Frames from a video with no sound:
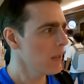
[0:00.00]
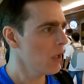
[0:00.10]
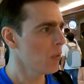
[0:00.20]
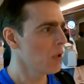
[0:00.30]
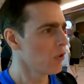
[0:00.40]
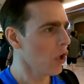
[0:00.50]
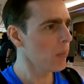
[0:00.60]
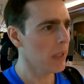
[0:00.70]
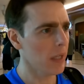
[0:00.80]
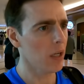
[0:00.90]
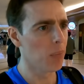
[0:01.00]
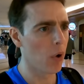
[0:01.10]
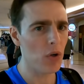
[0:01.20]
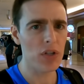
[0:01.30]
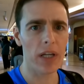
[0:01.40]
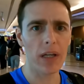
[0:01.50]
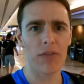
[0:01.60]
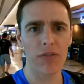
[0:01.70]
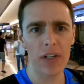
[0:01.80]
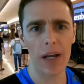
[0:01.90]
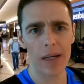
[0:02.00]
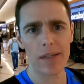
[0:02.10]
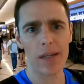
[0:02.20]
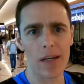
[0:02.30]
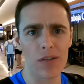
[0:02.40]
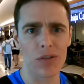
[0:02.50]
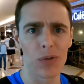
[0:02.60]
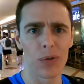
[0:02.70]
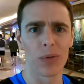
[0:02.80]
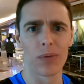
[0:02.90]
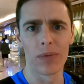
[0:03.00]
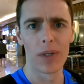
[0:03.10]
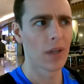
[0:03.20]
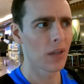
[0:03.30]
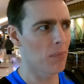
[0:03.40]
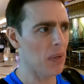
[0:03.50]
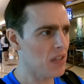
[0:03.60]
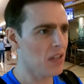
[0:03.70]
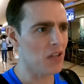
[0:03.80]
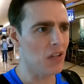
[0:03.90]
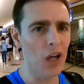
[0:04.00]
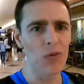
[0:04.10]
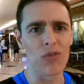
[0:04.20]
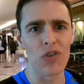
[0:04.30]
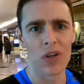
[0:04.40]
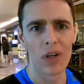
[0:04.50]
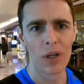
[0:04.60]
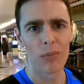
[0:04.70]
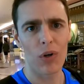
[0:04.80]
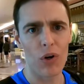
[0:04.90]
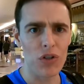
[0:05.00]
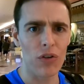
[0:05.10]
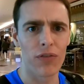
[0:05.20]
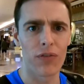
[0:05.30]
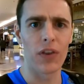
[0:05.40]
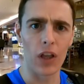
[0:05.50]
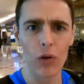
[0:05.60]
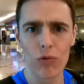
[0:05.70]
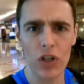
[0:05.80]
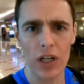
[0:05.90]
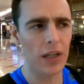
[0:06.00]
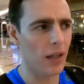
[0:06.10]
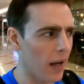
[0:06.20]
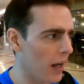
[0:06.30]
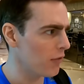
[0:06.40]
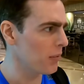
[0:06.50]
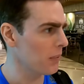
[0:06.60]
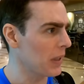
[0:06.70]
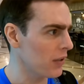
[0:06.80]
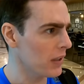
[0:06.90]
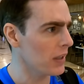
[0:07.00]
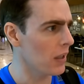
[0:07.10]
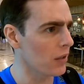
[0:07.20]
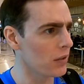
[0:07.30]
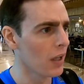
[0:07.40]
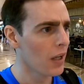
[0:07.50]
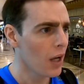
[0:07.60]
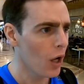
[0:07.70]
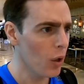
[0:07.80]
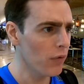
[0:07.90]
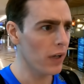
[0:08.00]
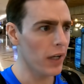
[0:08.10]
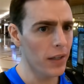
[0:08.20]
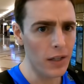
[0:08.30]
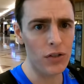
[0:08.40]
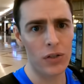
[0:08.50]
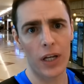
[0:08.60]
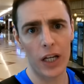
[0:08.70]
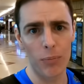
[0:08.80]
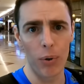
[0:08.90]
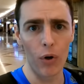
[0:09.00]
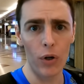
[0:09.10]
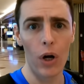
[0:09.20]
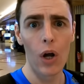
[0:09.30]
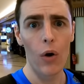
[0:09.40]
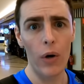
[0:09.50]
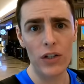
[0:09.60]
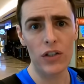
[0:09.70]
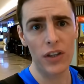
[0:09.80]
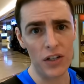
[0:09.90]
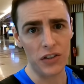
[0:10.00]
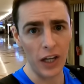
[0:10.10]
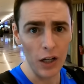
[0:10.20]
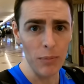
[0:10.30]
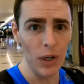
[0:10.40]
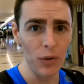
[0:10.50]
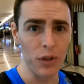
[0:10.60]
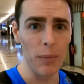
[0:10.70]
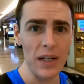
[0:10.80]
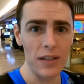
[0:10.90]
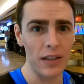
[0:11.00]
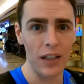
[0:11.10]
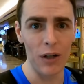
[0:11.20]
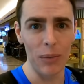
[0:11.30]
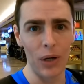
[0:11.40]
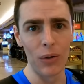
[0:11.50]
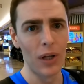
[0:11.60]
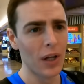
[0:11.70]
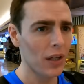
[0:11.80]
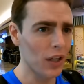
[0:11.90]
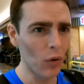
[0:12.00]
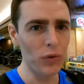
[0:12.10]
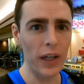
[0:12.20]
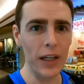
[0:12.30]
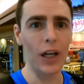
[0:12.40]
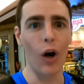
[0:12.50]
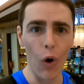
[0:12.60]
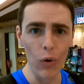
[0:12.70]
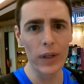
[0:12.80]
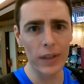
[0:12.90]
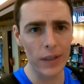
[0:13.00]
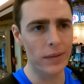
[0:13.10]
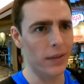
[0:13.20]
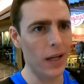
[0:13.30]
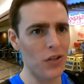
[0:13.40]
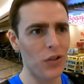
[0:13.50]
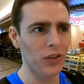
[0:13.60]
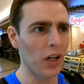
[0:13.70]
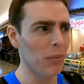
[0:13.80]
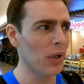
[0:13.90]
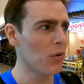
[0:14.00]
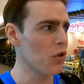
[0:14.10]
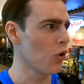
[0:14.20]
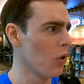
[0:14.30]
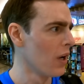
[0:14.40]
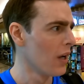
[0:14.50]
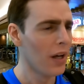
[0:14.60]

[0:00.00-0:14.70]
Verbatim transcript: Now, normally in airports I get free access to the business lounge because of the lounge key that I have with my credit card. However, in this airport, or actually this terminal, domestic terminal, they don't take it, only in the international terminal. So